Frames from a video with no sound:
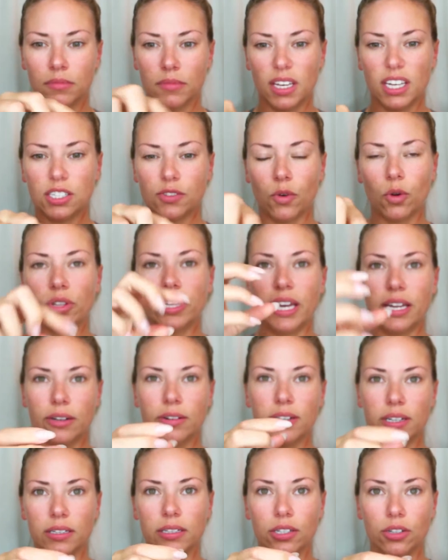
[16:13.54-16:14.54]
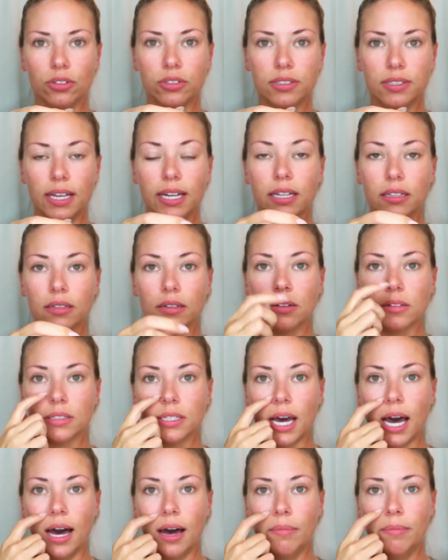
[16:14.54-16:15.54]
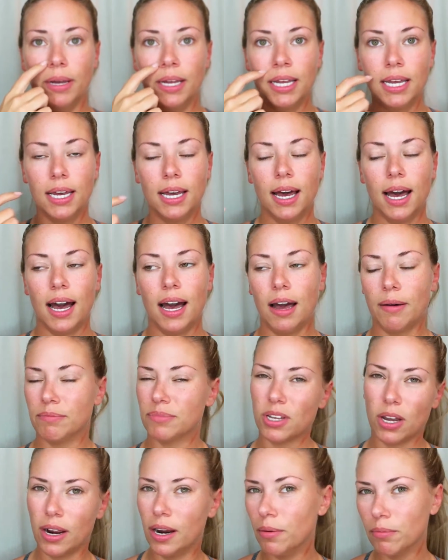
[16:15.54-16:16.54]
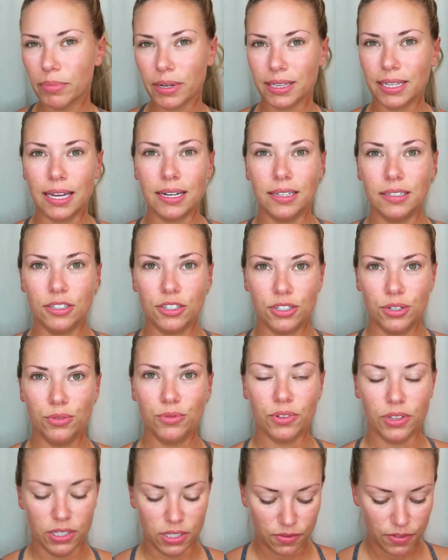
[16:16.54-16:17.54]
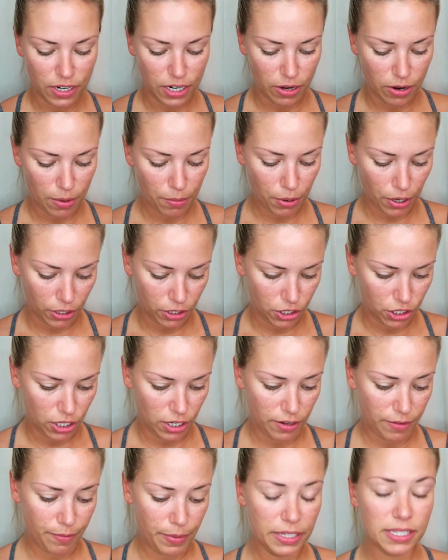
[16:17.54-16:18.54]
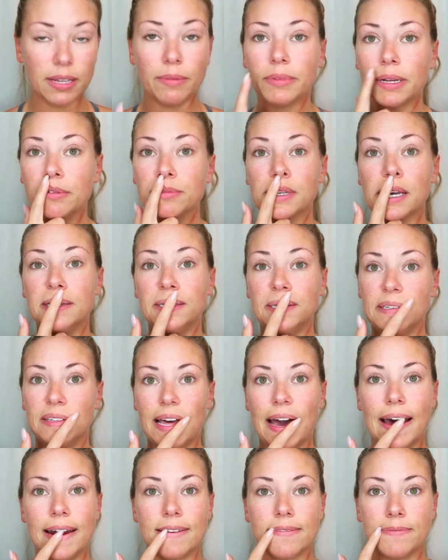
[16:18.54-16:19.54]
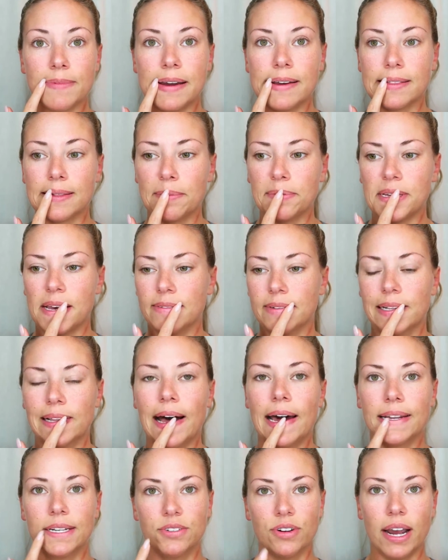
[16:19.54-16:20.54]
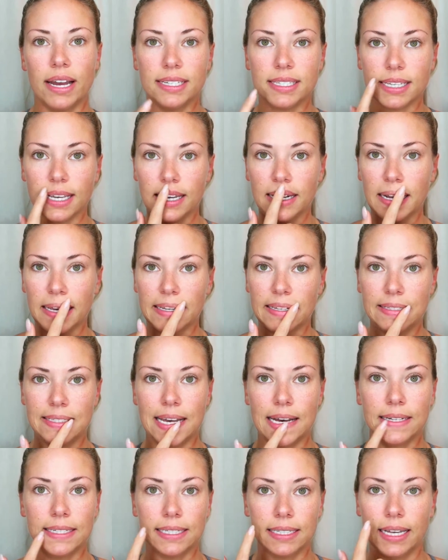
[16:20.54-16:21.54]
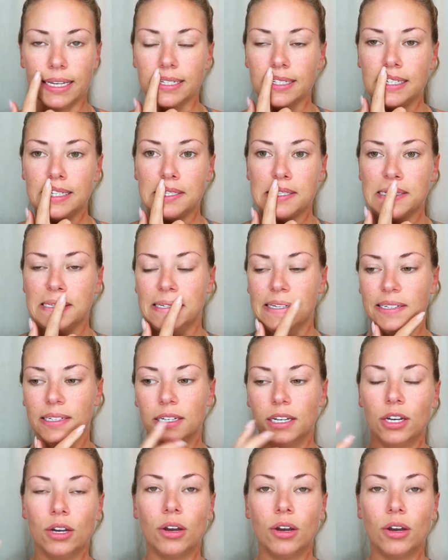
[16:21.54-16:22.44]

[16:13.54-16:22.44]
exfoliator in a little tub. Sorry, I didn't bring that in to shoot for this video. I probably should have. But sometimes I do that if my lips have a lot of dry skin. I can tell it like needs to